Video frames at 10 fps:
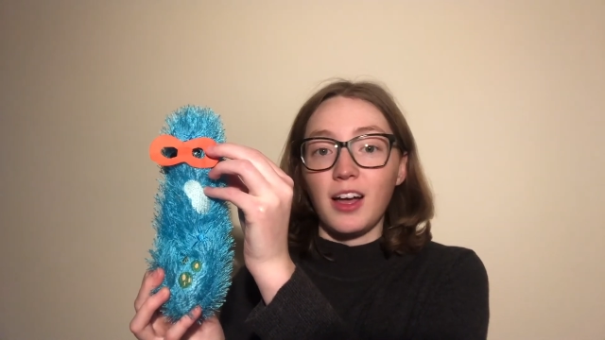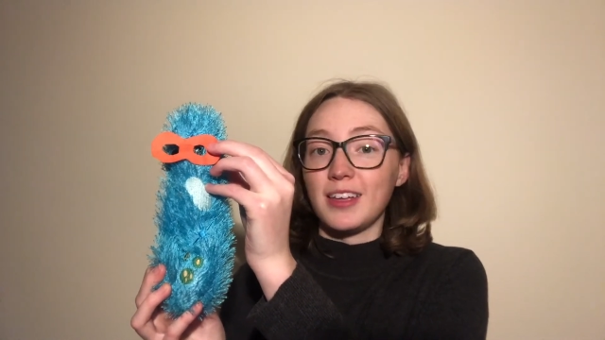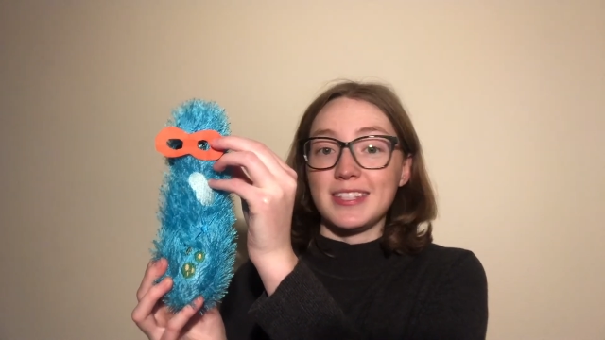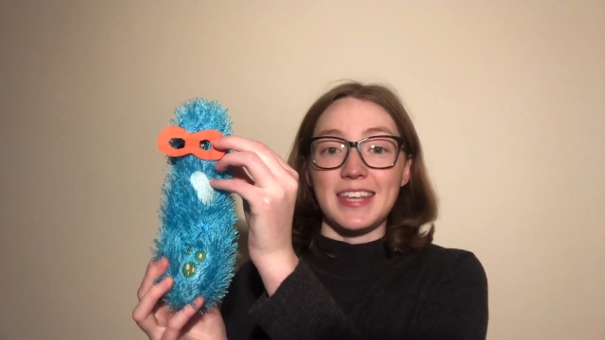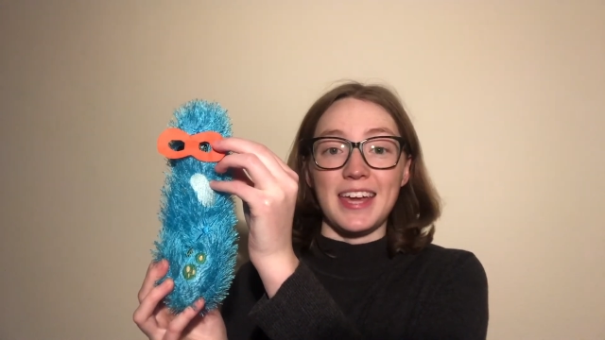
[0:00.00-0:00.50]

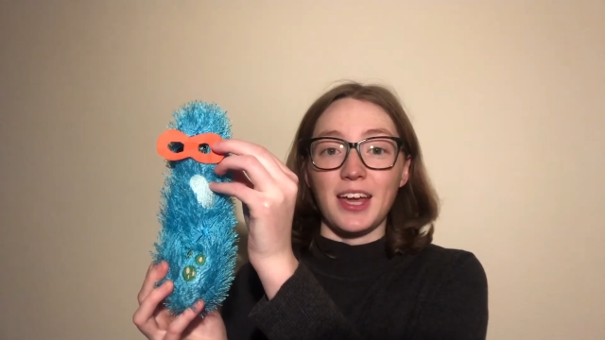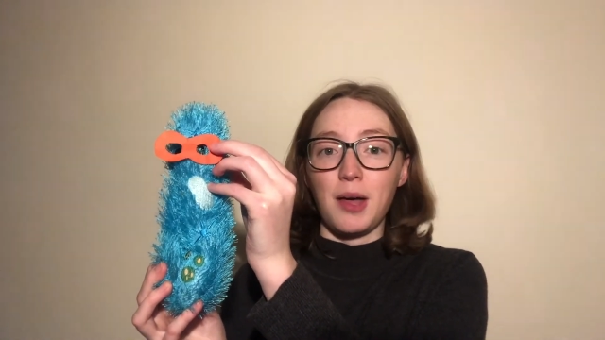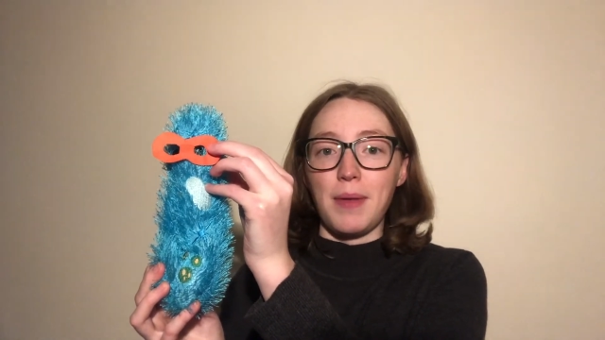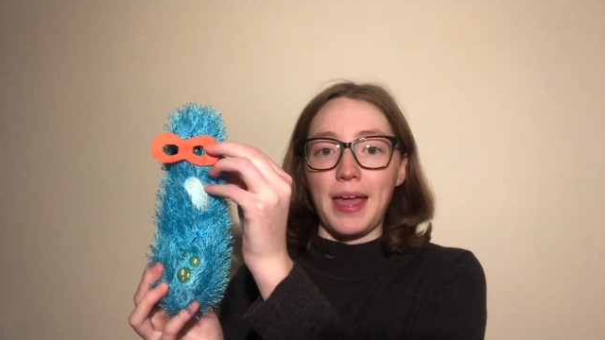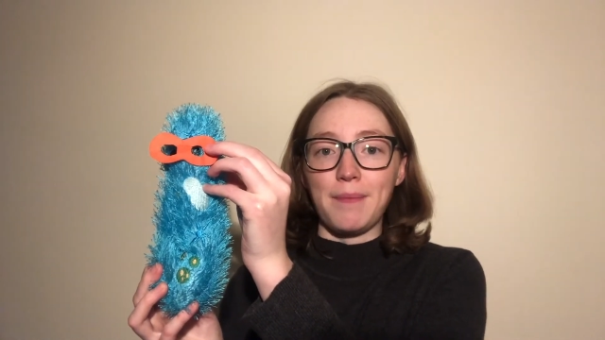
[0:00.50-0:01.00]
can't see it
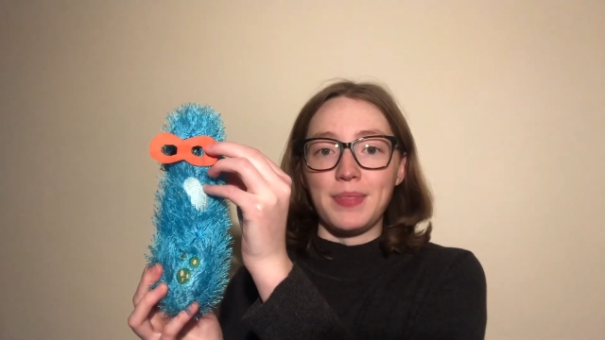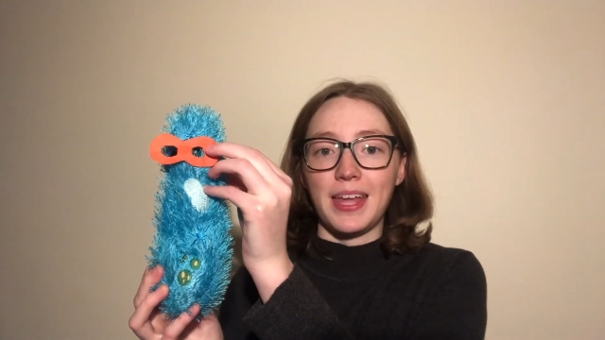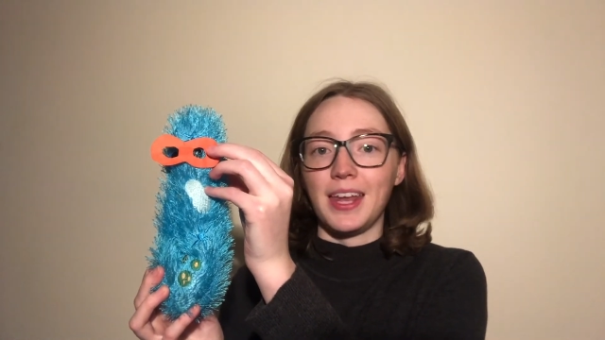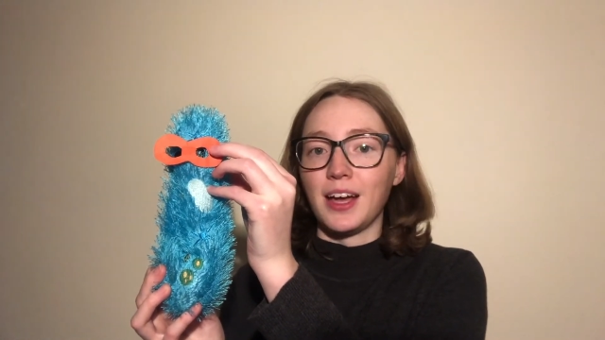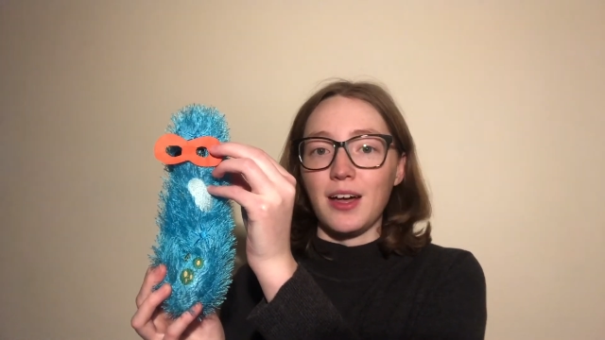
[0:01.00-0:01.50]
coming
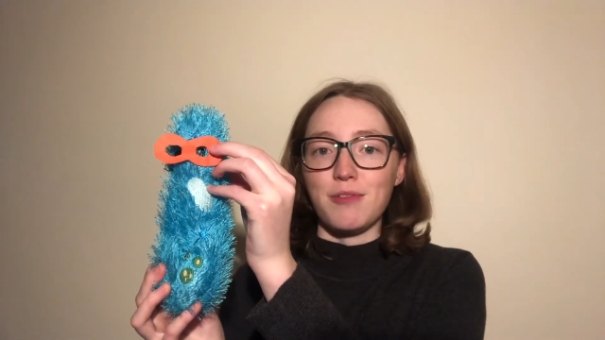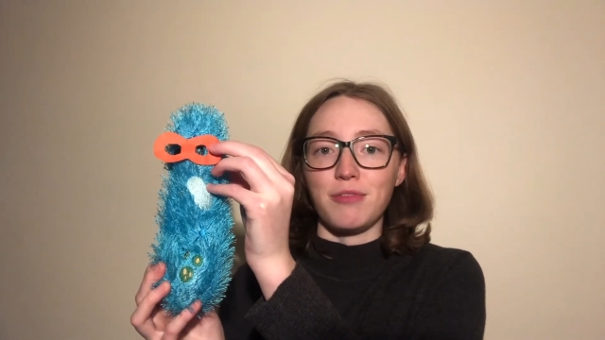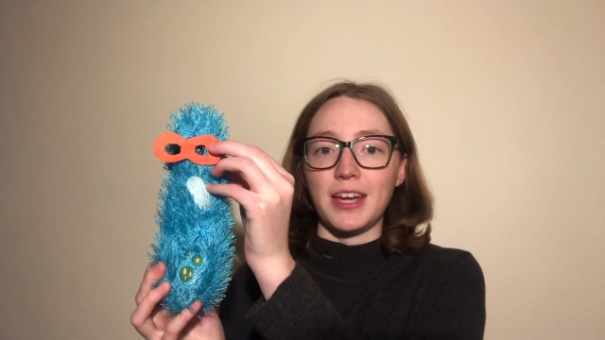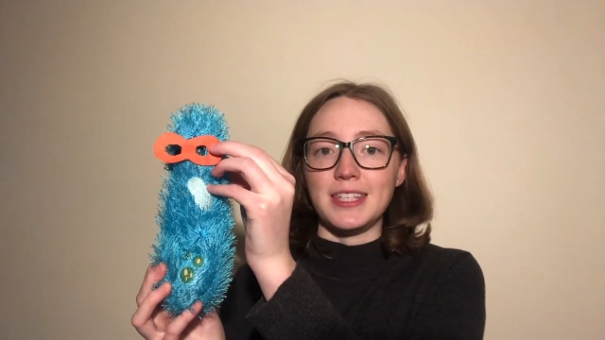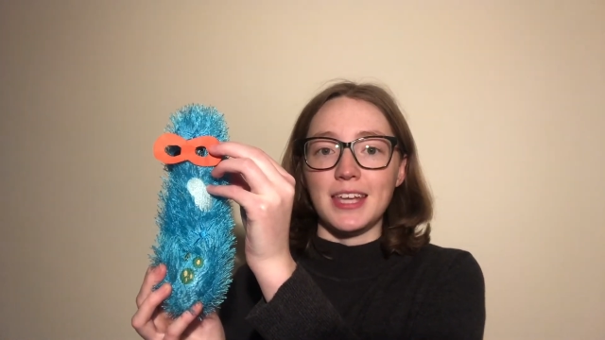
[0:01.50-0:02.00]
and it
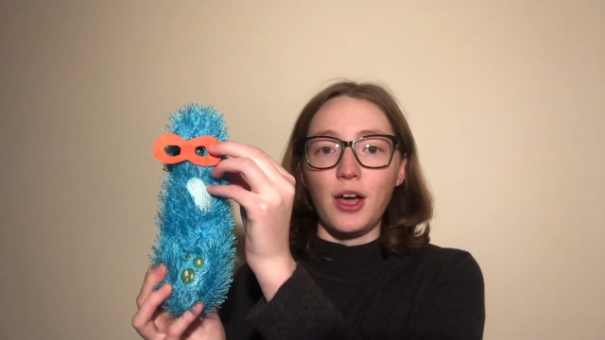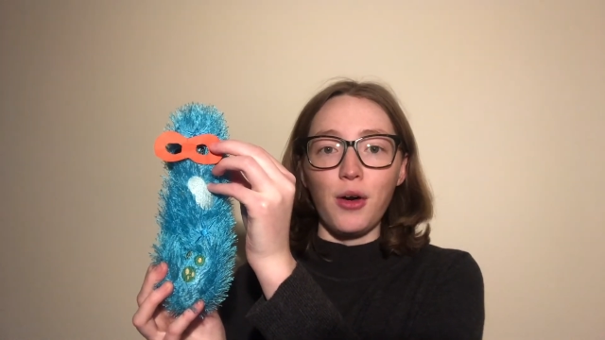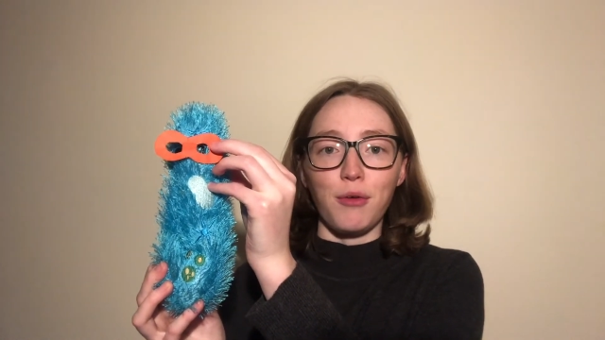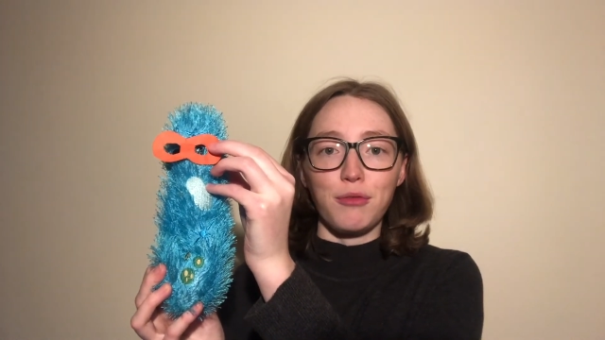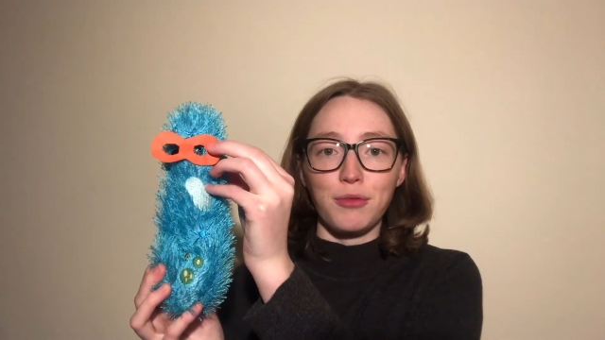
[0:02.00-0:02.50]
can't fight it
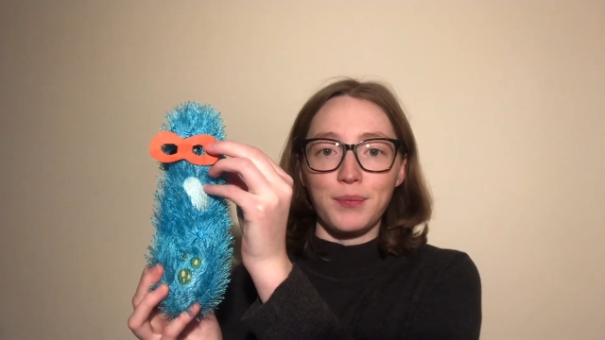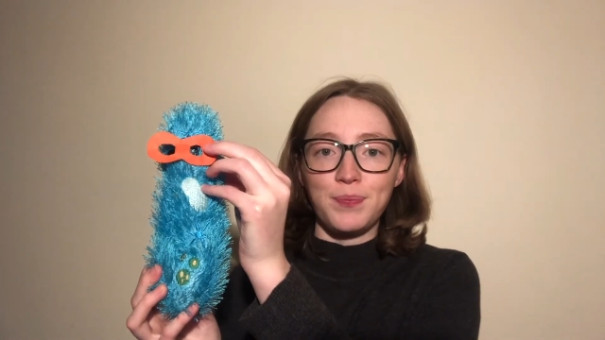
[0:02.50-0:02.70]
off.